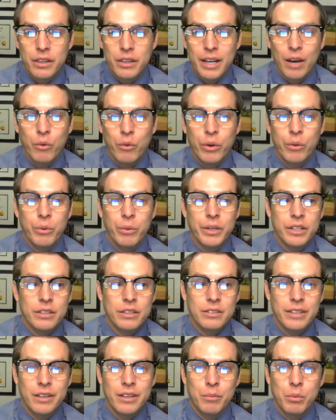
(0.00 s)
That way we could
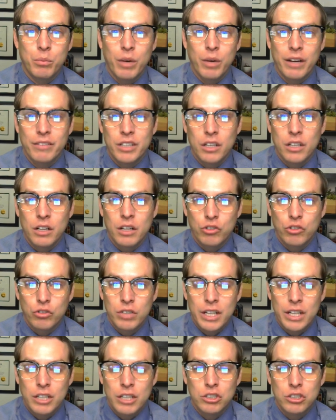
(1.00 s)
set up a private
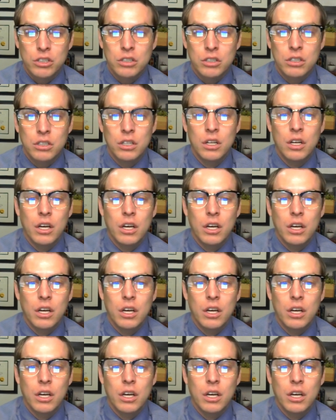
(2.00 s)
consultation